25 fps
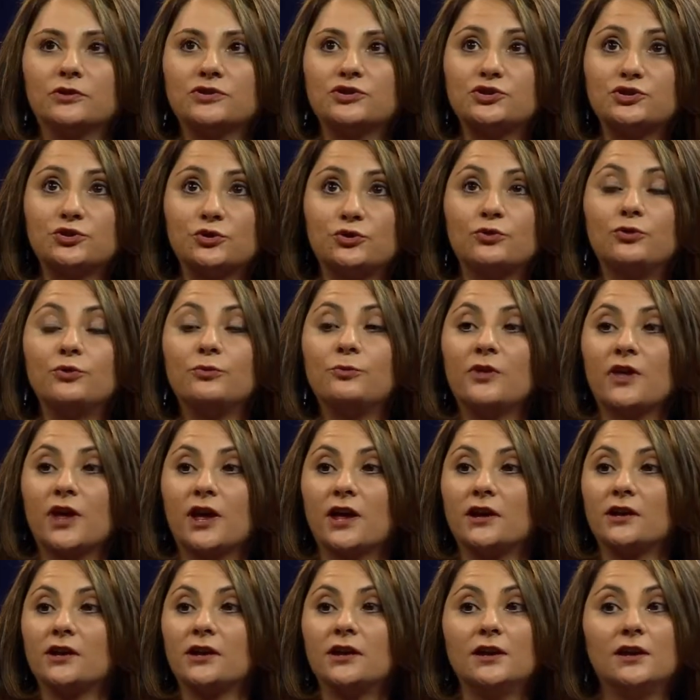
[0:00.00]
assume
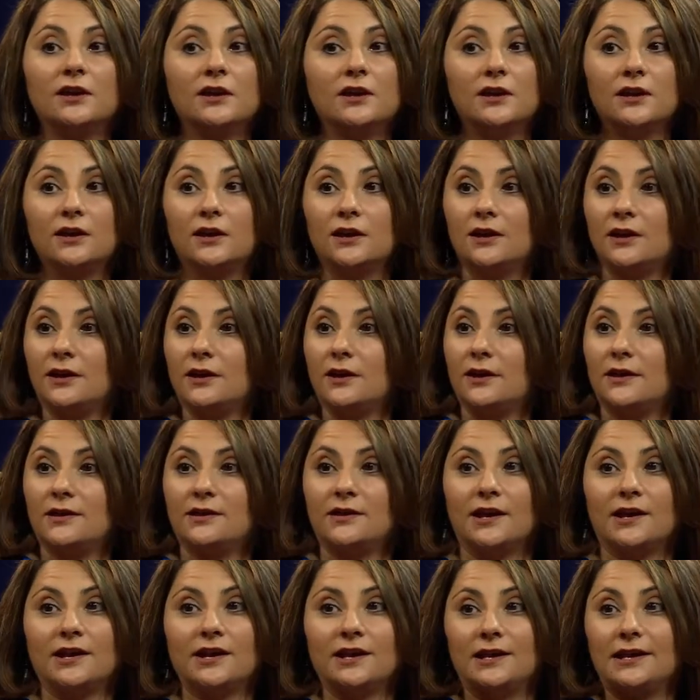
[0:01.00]
that
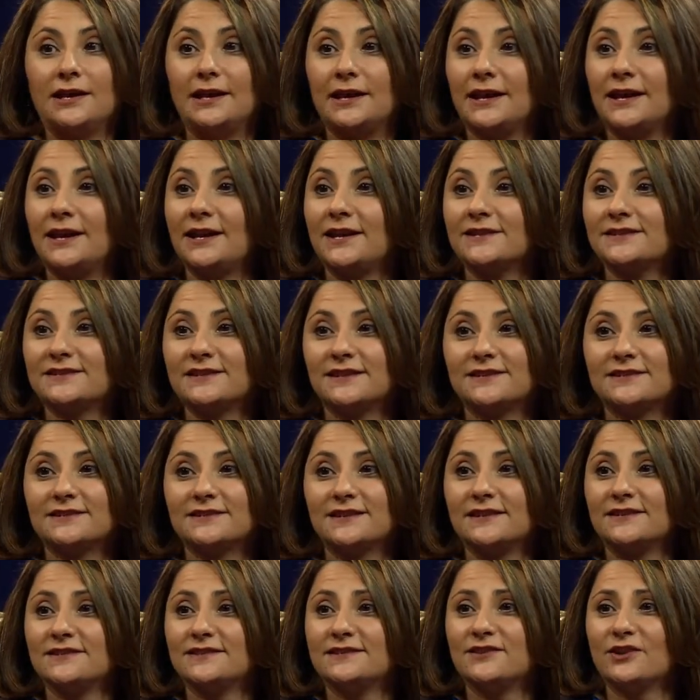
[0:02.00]
they didn't need any
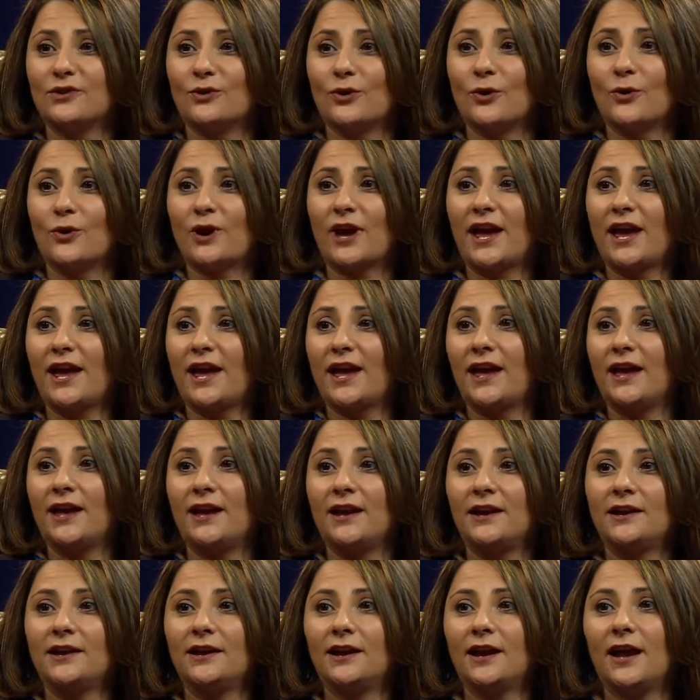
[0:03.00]
assistance, they're
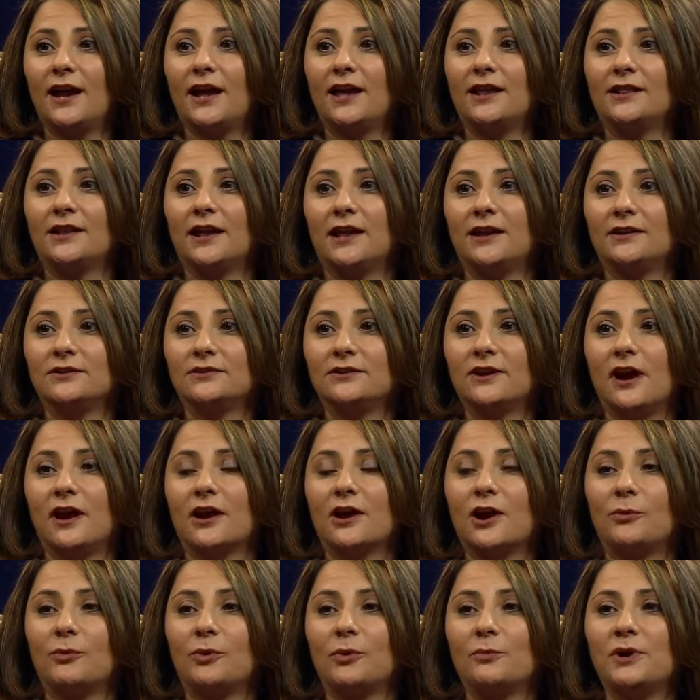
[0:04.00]
okay, and then a
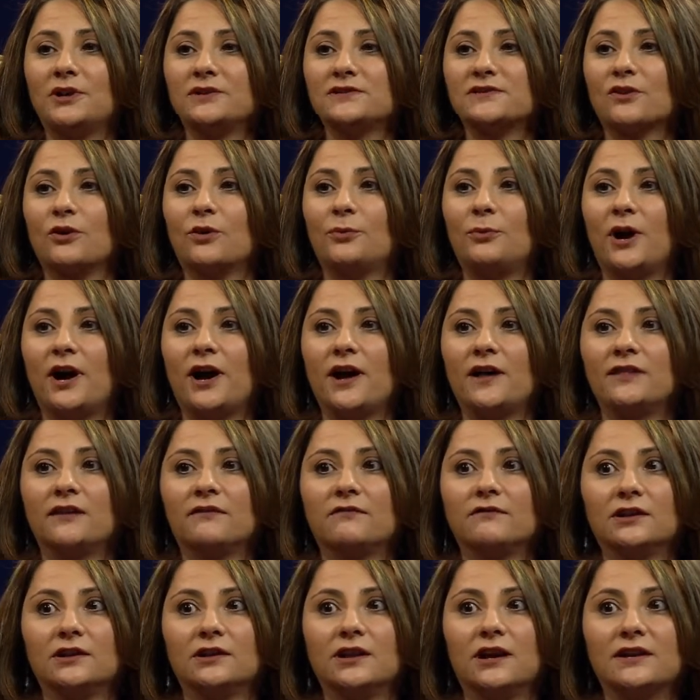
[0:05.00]
couple months go by, they
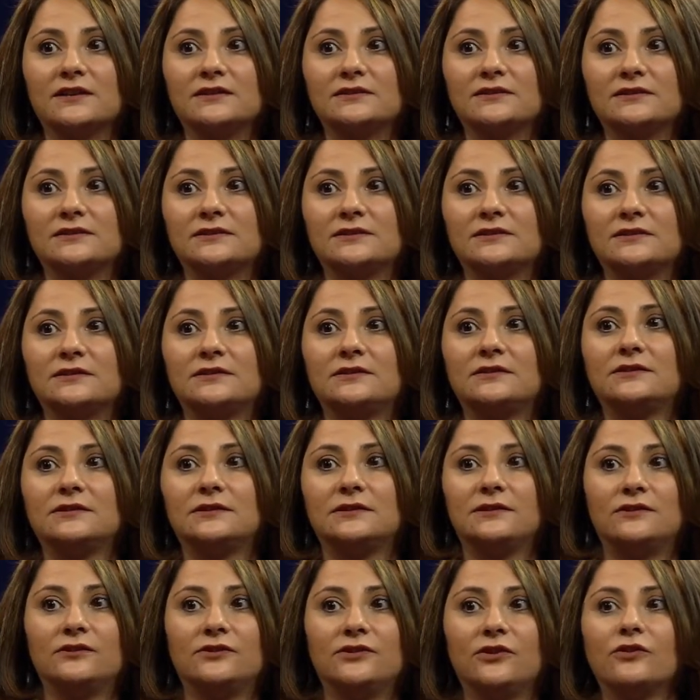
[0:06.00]
realize
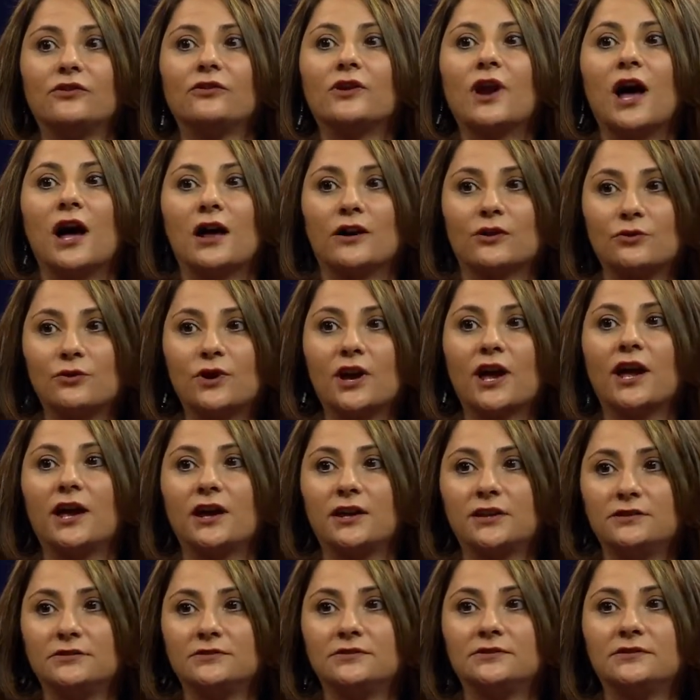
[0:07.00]
they're not
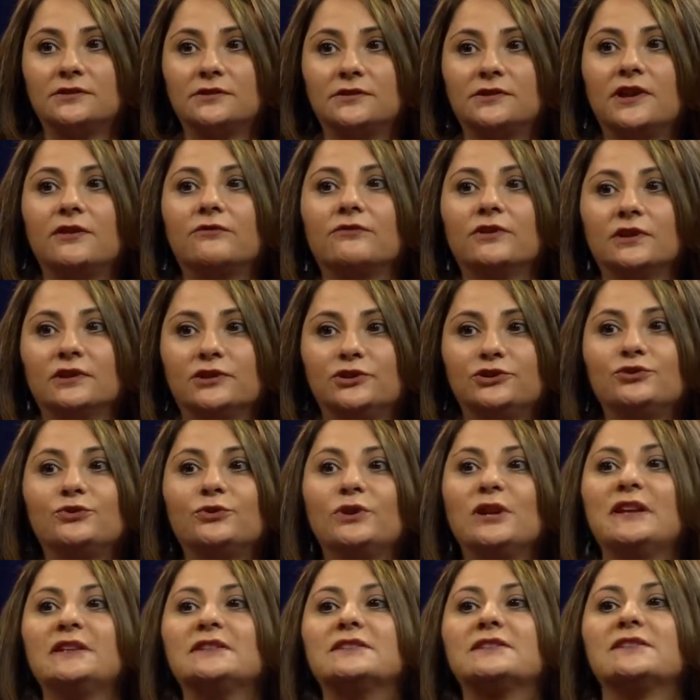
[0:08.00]
okay. They really do
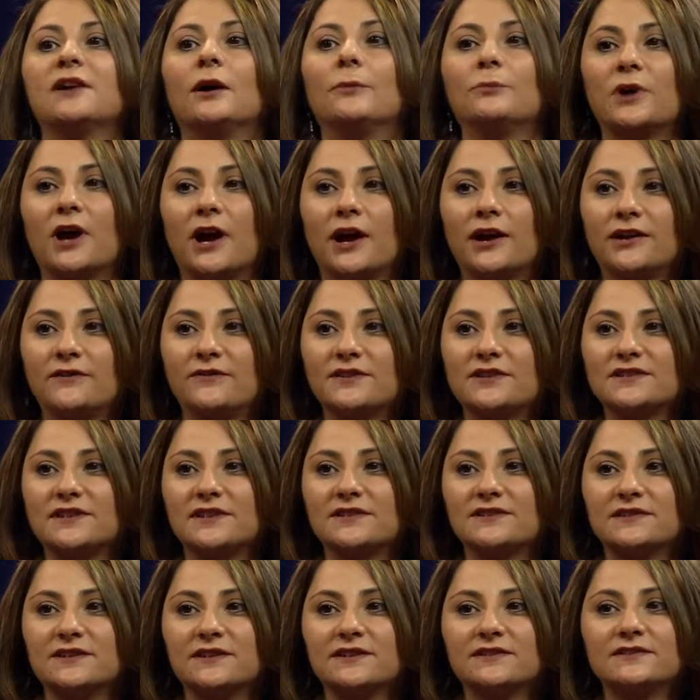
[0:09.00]
need some kind of
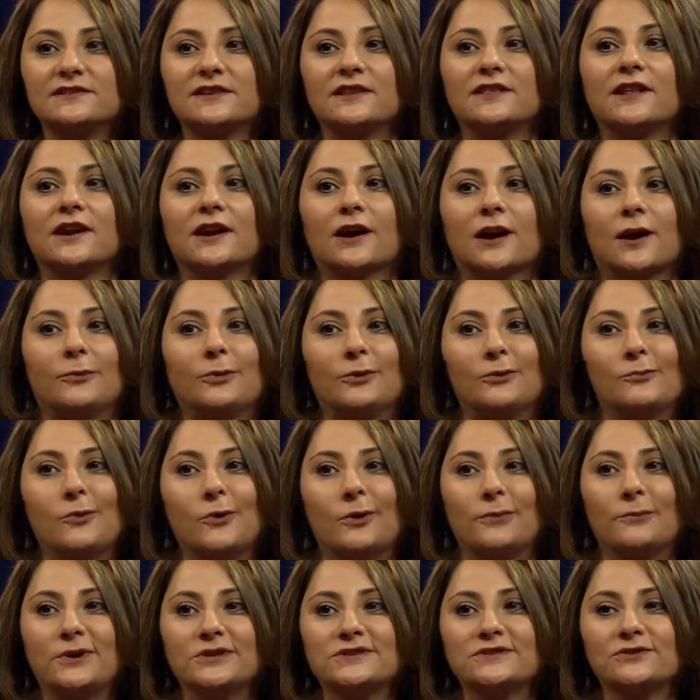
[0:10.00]
assistance, and then a couple
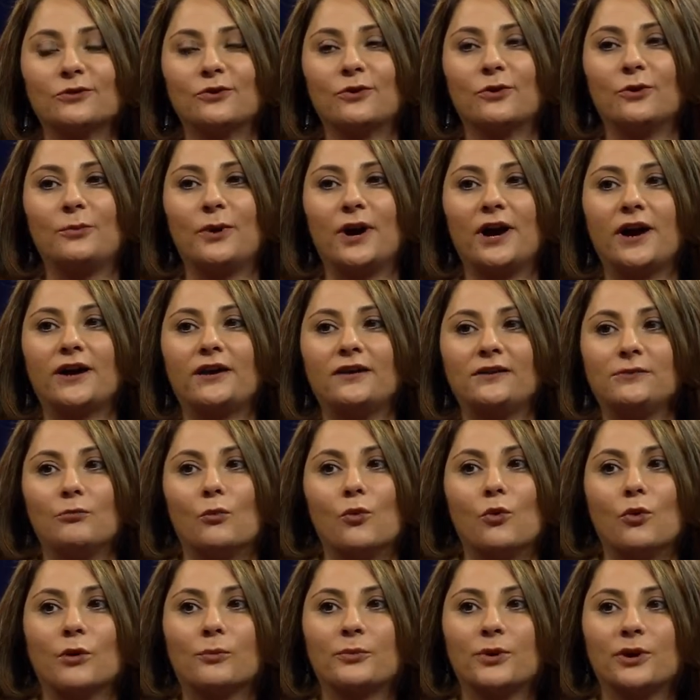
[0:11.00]
more months will go by and
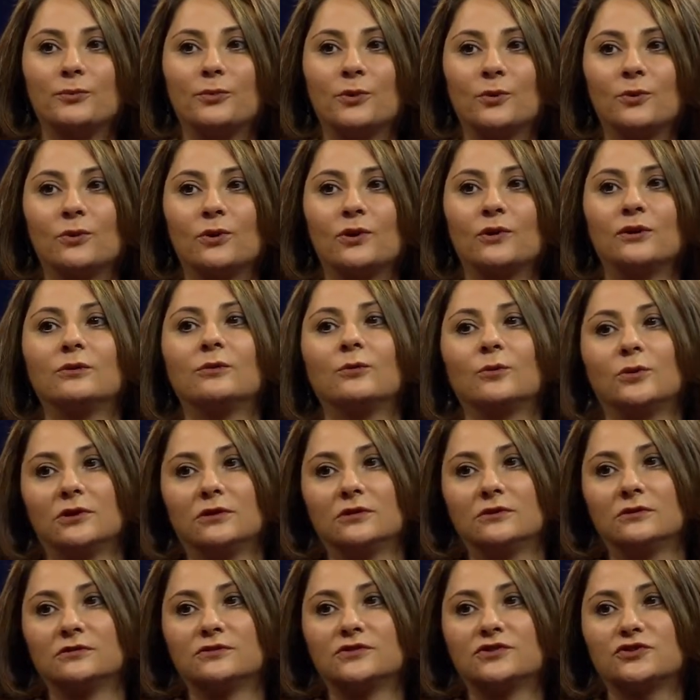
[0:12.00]
more people
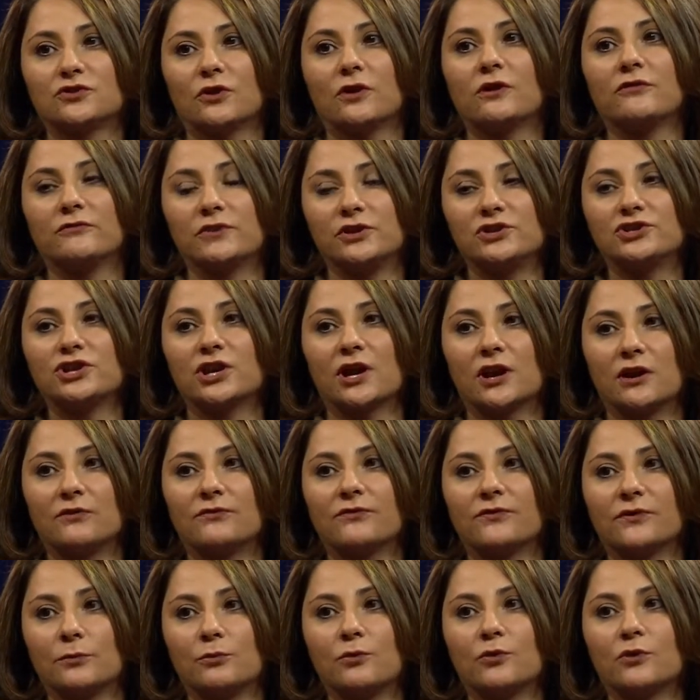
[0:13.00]
will start reaching out
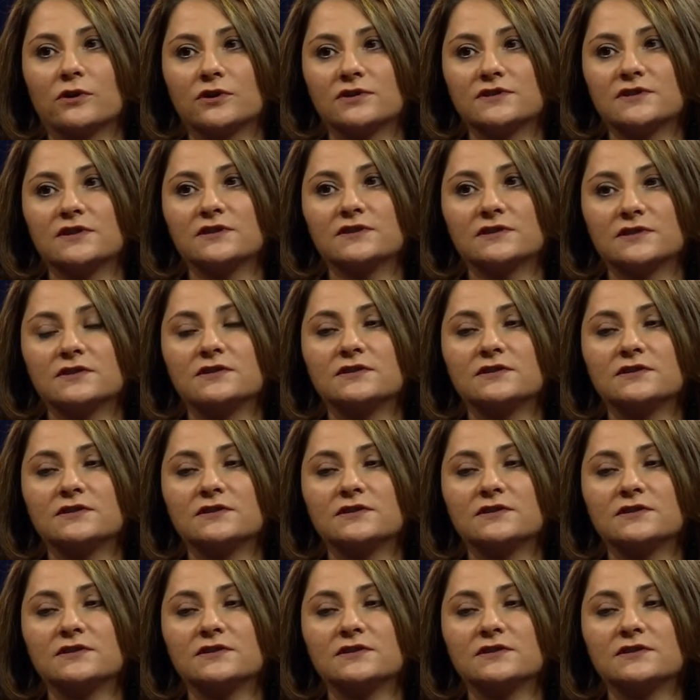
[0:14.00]
for more assistance.